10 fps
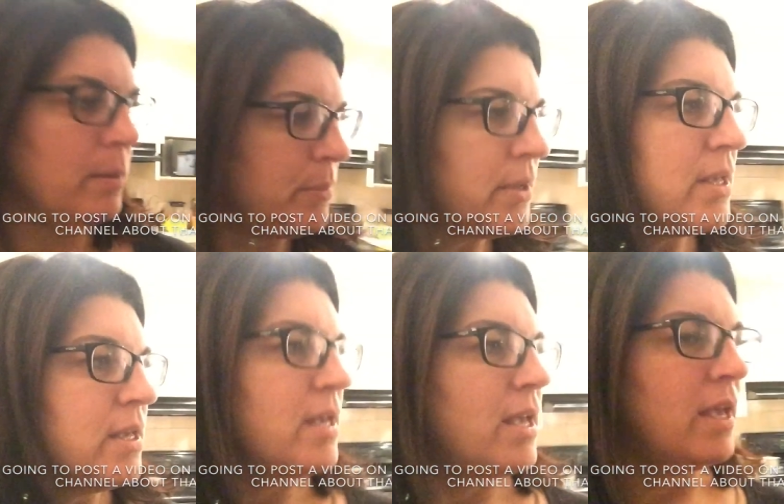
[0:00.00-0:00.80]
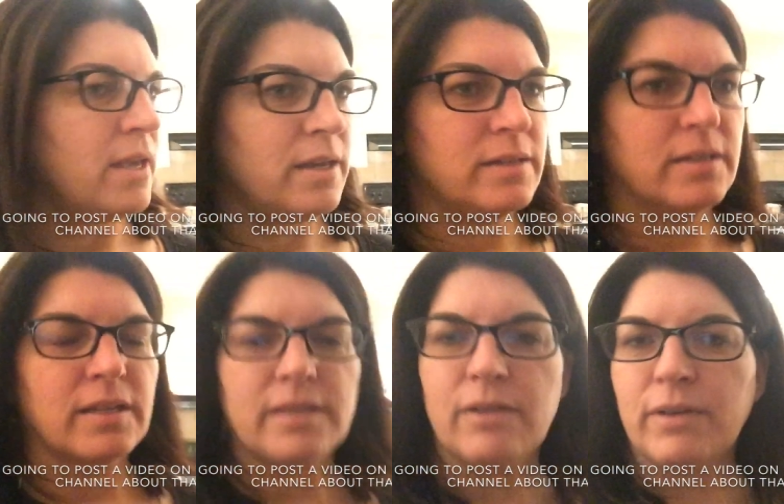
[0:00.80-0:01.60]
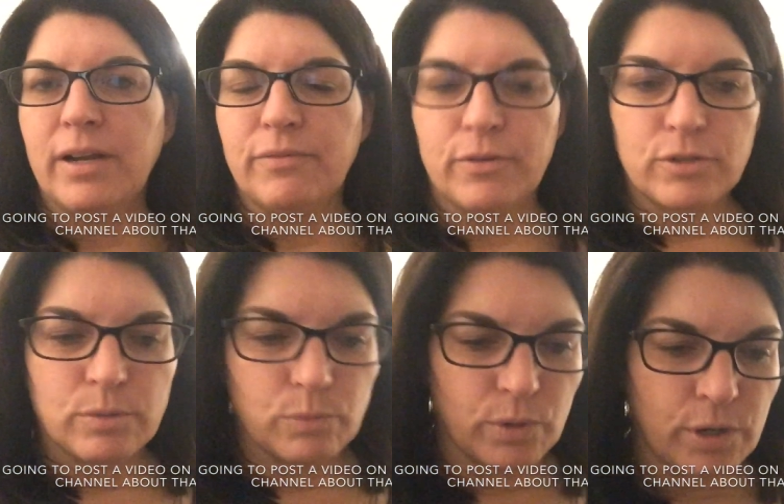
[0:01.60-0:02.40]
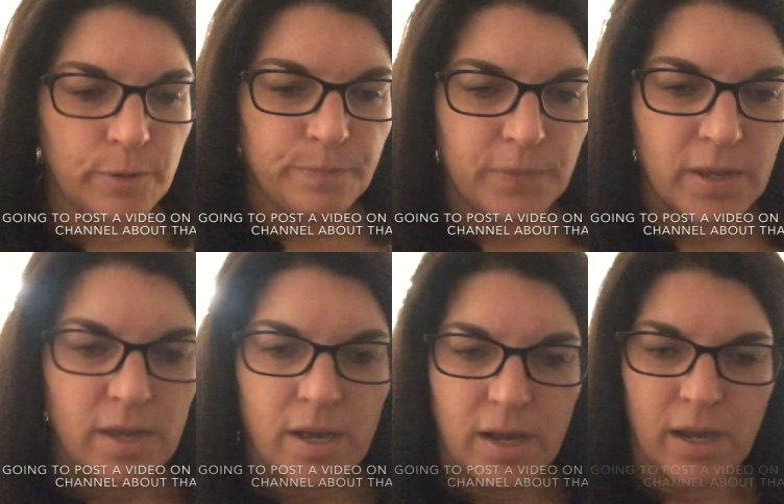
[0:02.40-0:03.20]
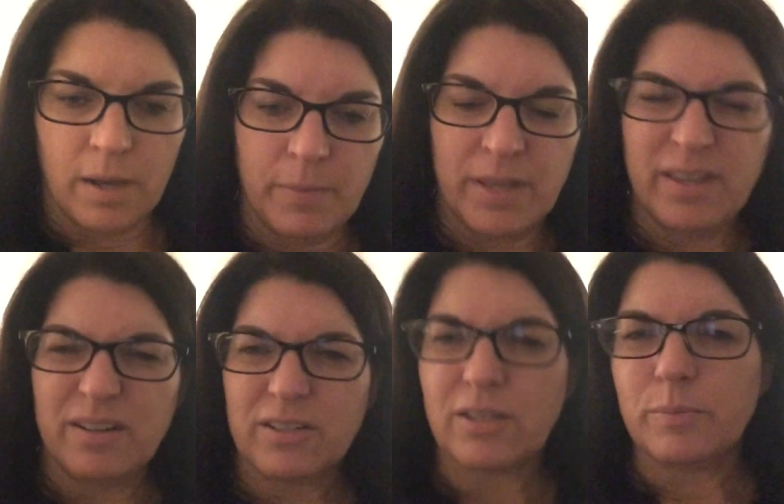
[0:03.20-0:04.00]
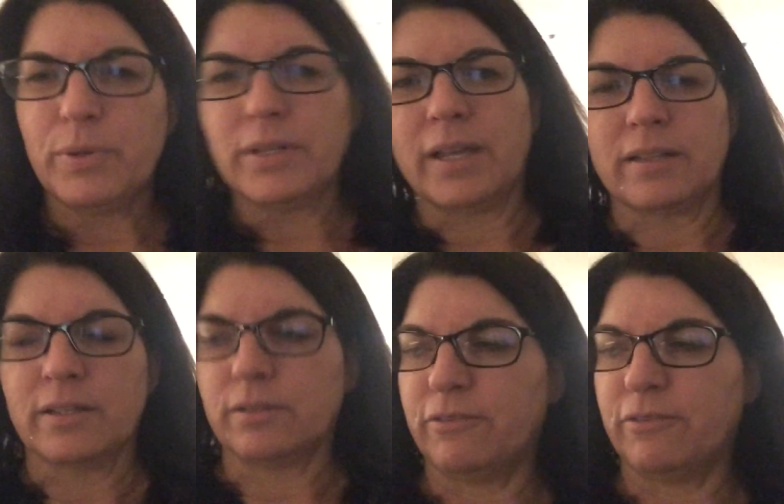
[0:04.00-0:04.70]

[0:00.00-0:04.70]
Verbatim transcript: up and get that ready for tomorrow. Um, and then I'm just gonna put like little